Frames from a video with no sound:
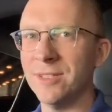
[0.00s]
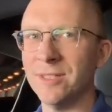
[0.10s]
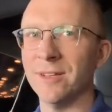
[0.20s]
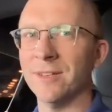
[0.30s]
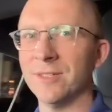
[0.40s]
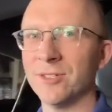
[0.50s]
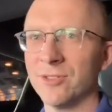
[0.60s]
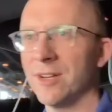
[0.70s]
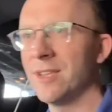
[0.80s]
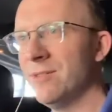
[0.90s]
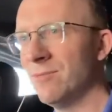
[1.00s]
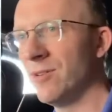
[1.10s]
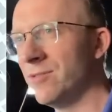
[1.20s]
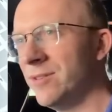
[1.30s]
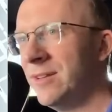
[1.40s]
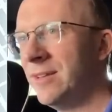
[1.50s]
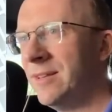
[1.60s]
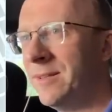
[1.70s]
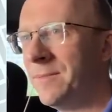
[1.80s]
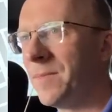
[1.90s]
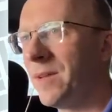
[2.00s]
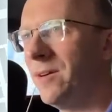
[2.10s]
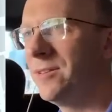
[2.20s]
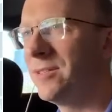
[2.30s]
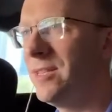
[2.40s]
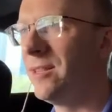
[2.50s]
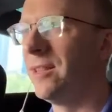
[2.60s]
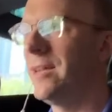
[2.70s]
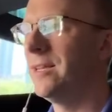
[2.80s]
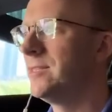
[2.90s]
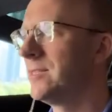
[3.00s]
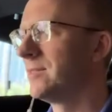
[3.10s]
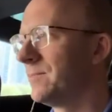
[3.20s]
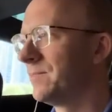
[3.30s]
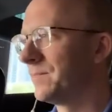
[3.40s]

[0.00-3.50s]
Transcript: This is a tricky road, hard to see the lines.